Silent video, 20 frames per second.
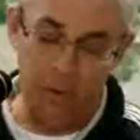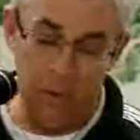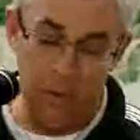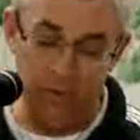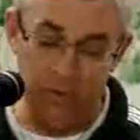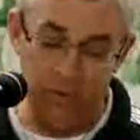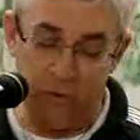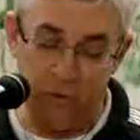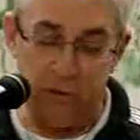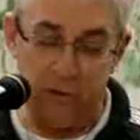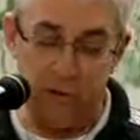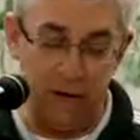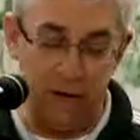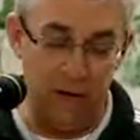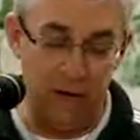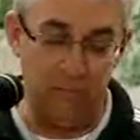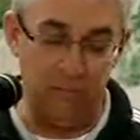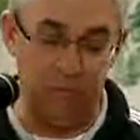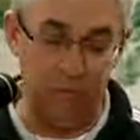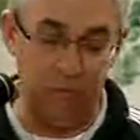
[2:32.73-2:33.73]
Mr. Kravitz, do they
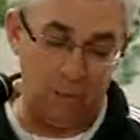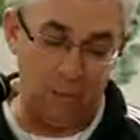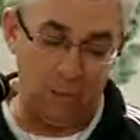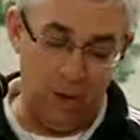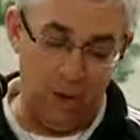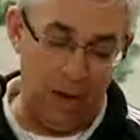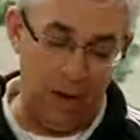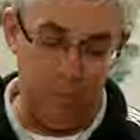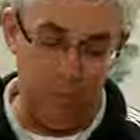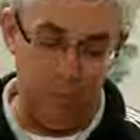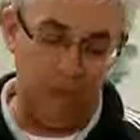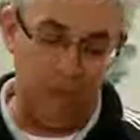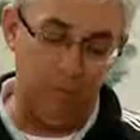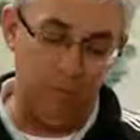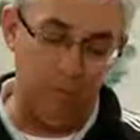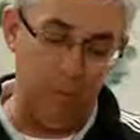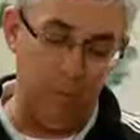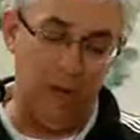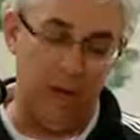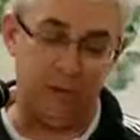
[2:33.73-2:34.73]
have, I've been
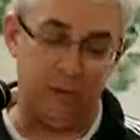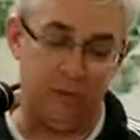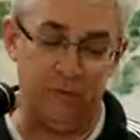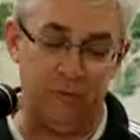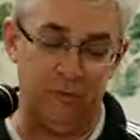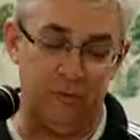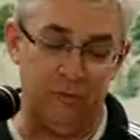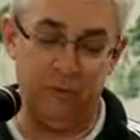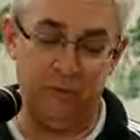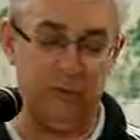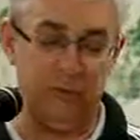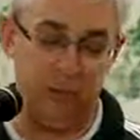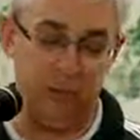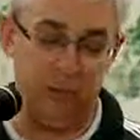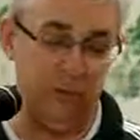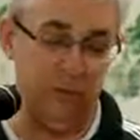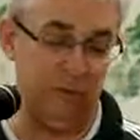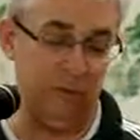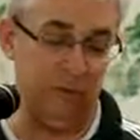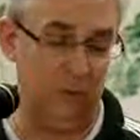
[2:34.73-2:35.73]
living in Bethel for 15
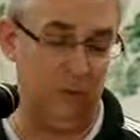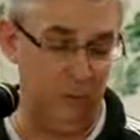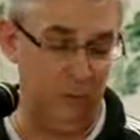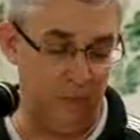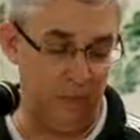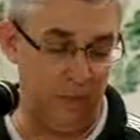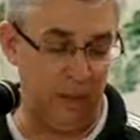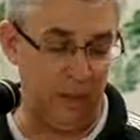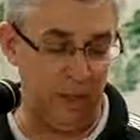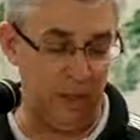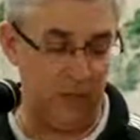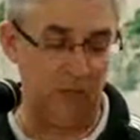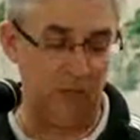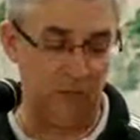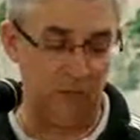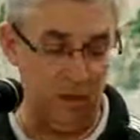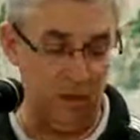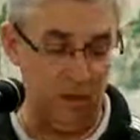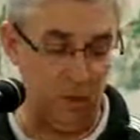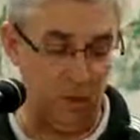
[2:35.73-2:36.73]
years. My kids
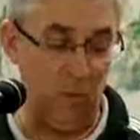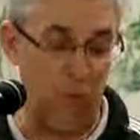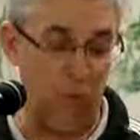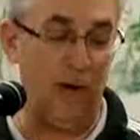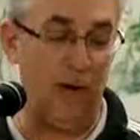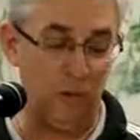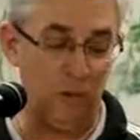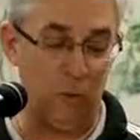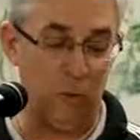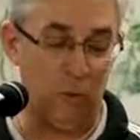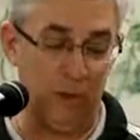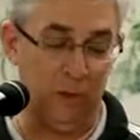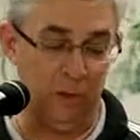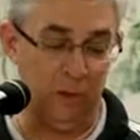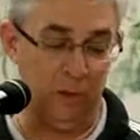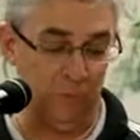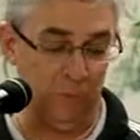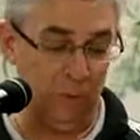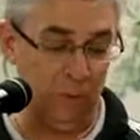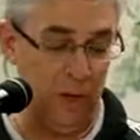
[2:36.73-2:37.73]
graduated
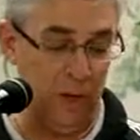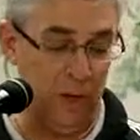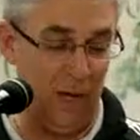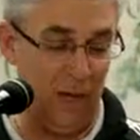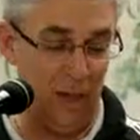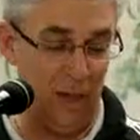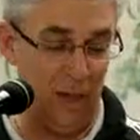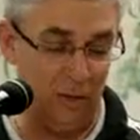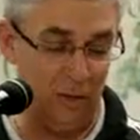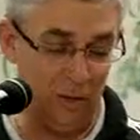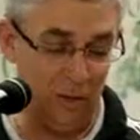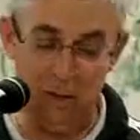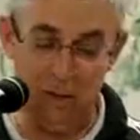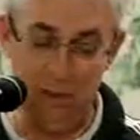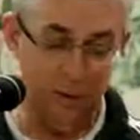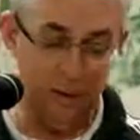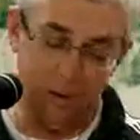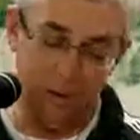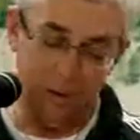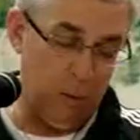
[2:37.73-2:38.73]
from college.
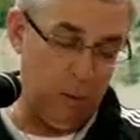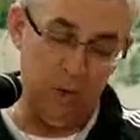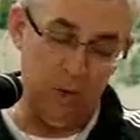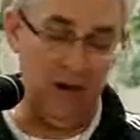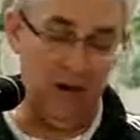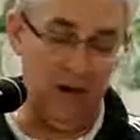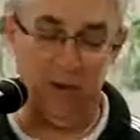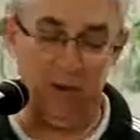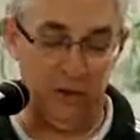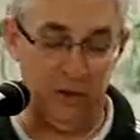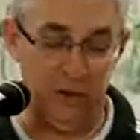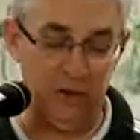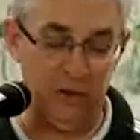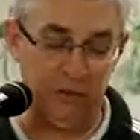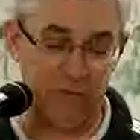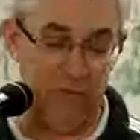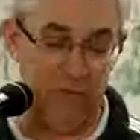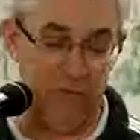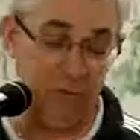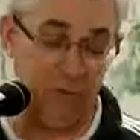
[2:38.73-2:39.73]
They were never in this
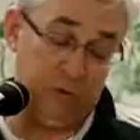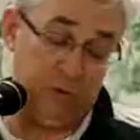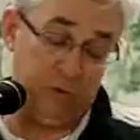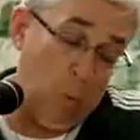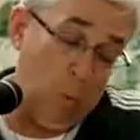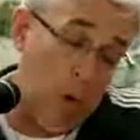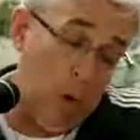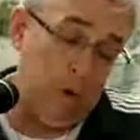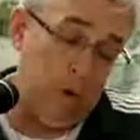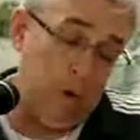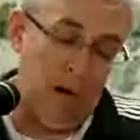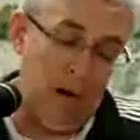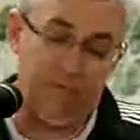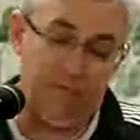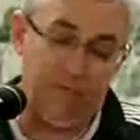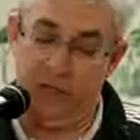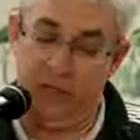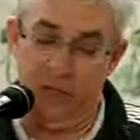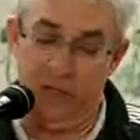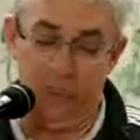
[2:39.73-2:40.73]
town, so why do I have
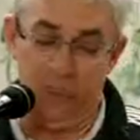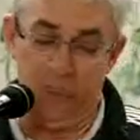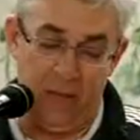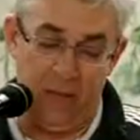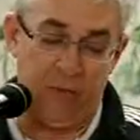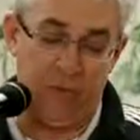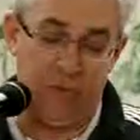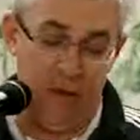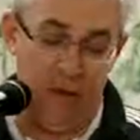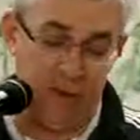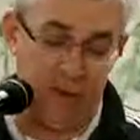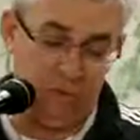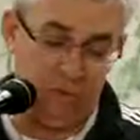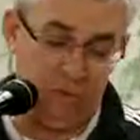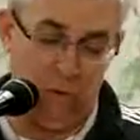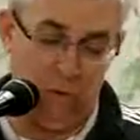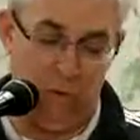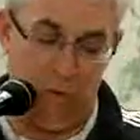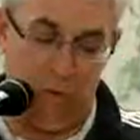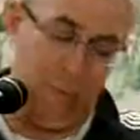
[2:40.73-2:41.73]
to get Bethel High
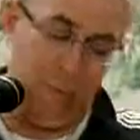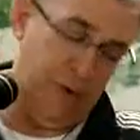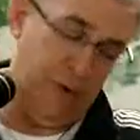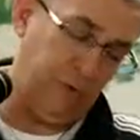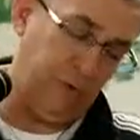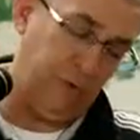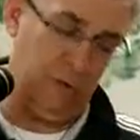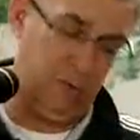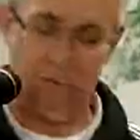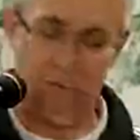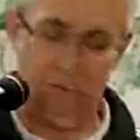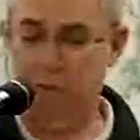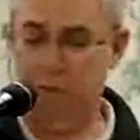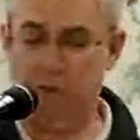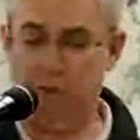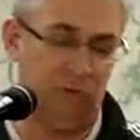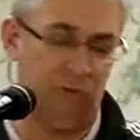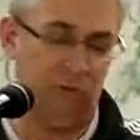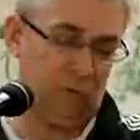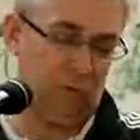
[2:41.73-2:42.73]
School, Bethel
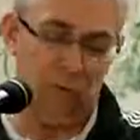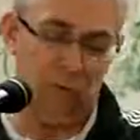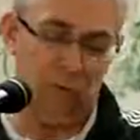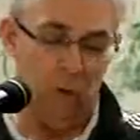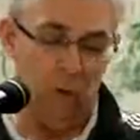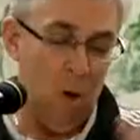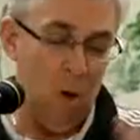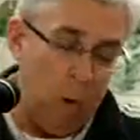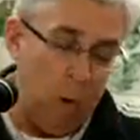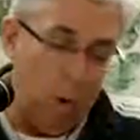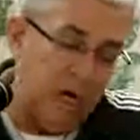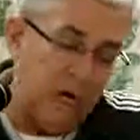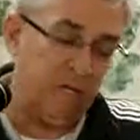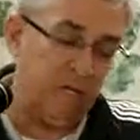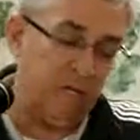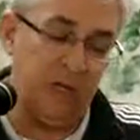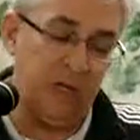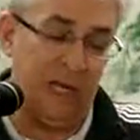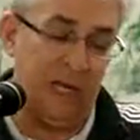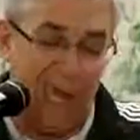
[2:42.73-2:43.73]
Middle School? Why do I
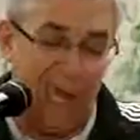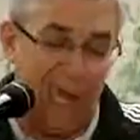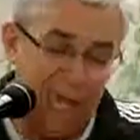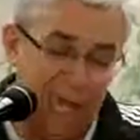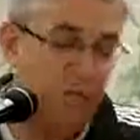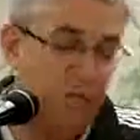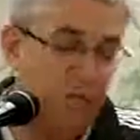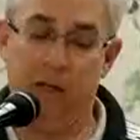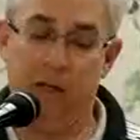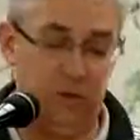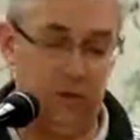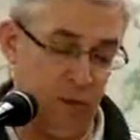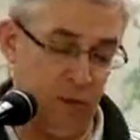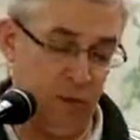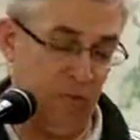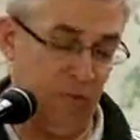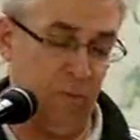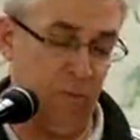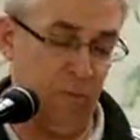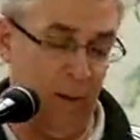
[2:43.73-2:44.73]
have to get any literature
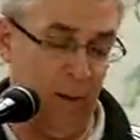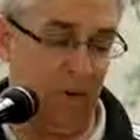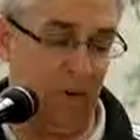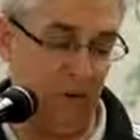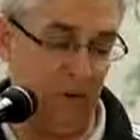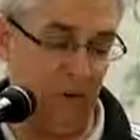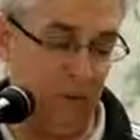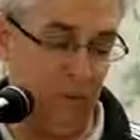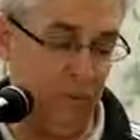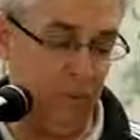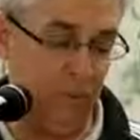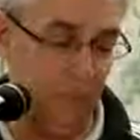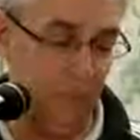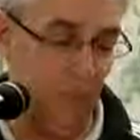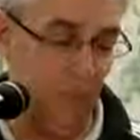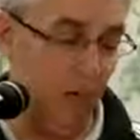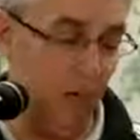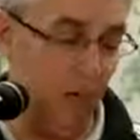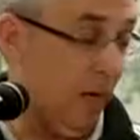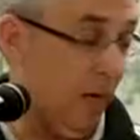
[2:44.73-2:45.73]
from Bethel?
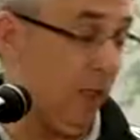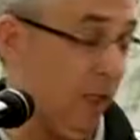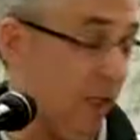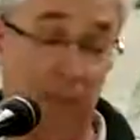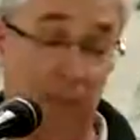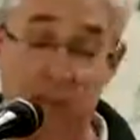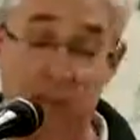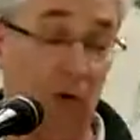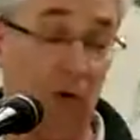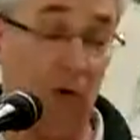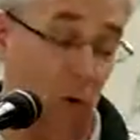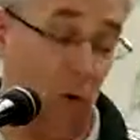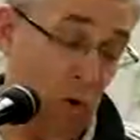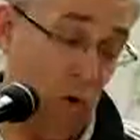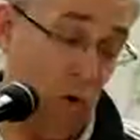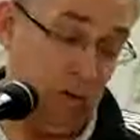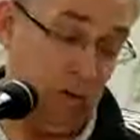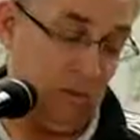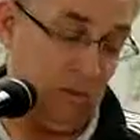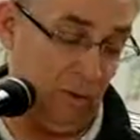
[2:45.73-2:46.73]
That's a
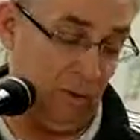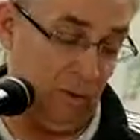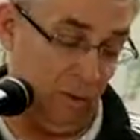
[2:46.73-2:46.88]
cost.